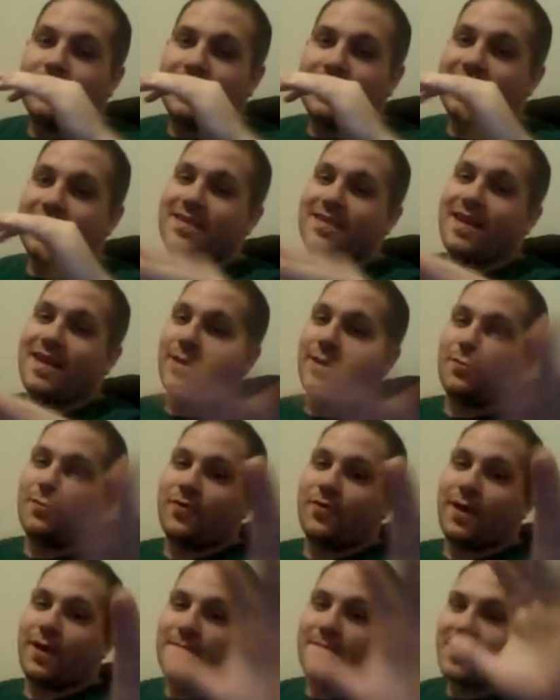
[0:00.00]
this is
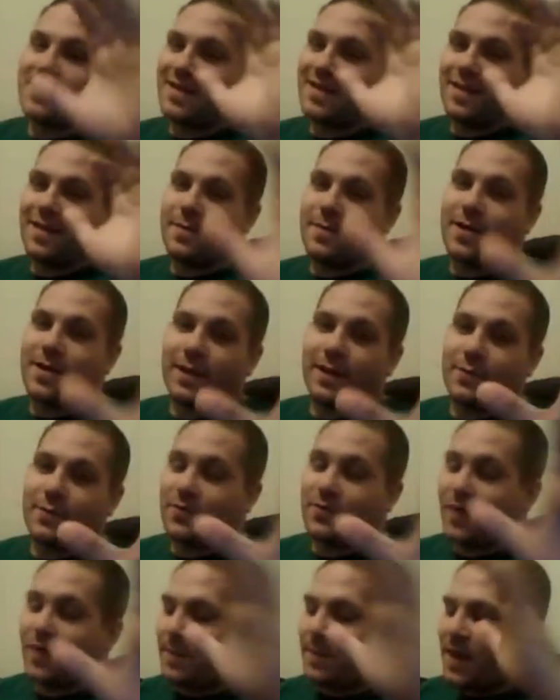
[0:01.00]
Hollywood Rape. This is all about
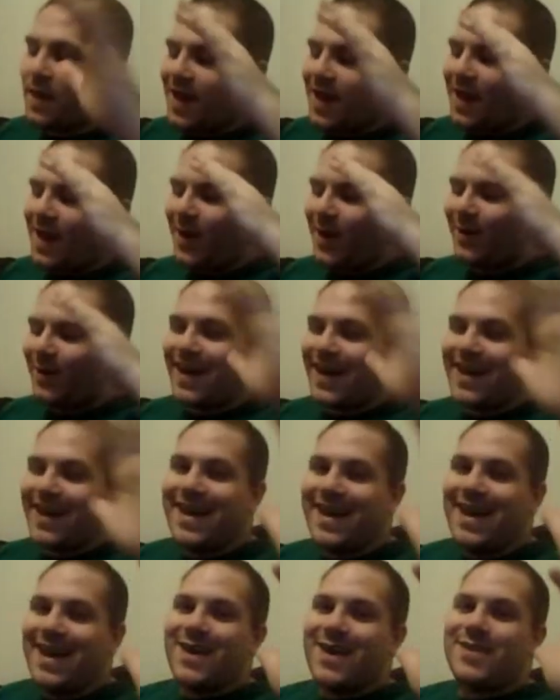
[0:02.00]
Hollywood Rape. Okay,
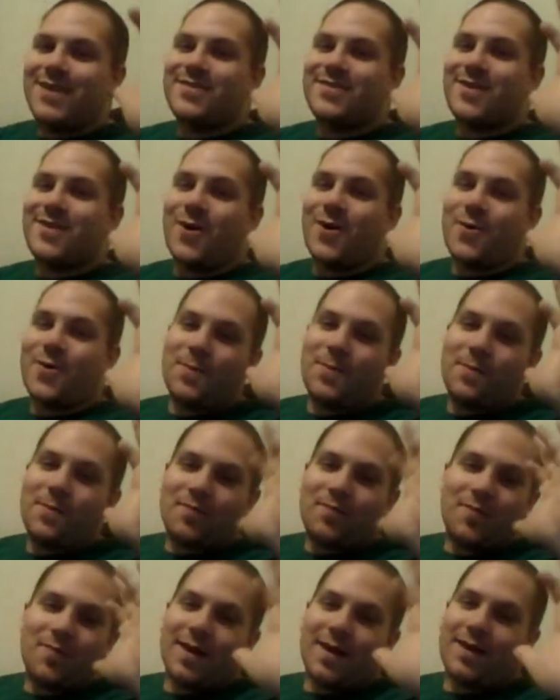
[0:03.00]
so
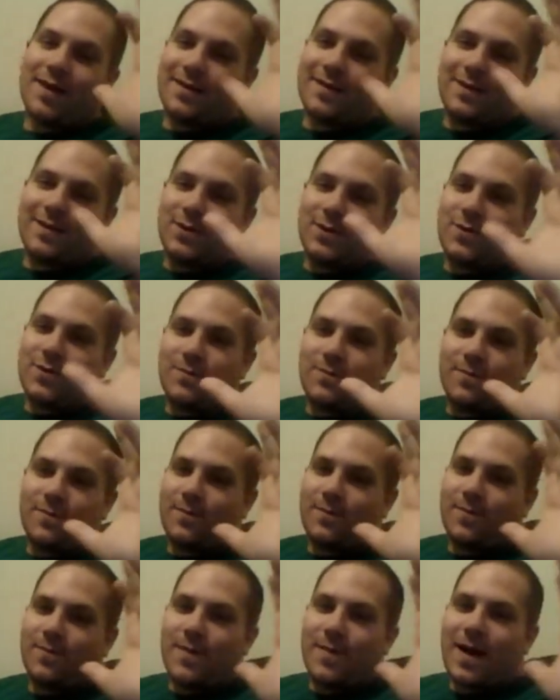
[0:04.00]
you,
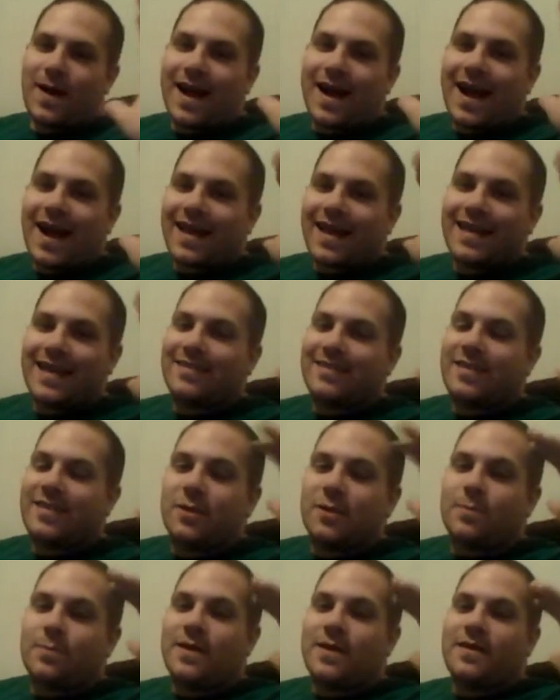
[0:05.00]
I get a
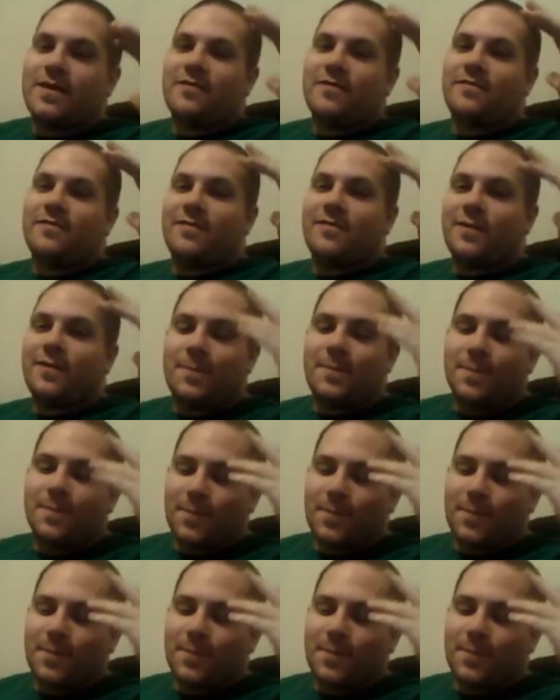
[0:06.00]
little bit of